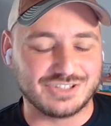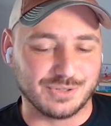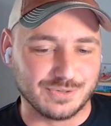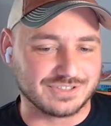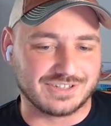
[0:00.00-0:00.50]

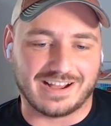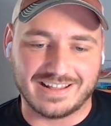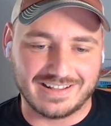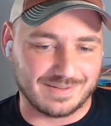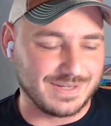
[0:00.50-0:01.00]
Stuart
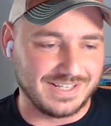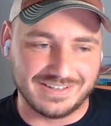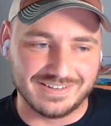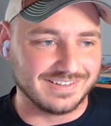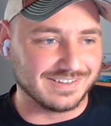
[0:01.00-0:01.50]
Scott. I
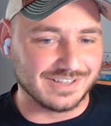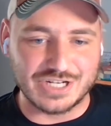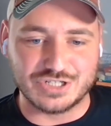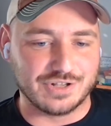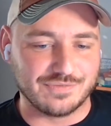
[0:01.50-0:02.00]
mean,
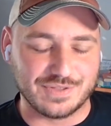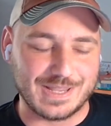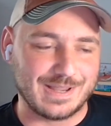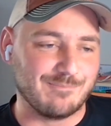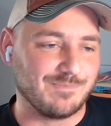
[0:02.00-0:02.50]
legend of the
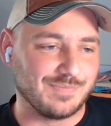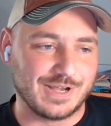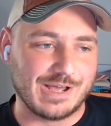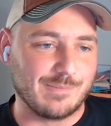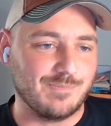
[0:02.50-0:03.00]
game.
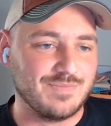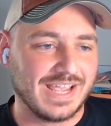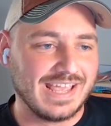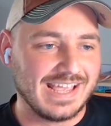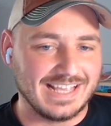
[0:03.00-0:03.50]

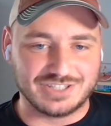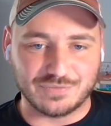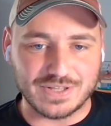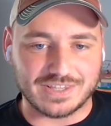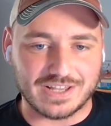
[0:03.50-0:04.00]
It's stuff
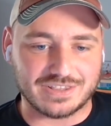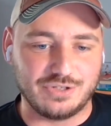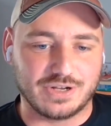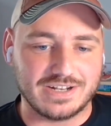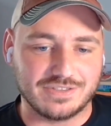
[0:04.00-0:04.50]
like that you kind of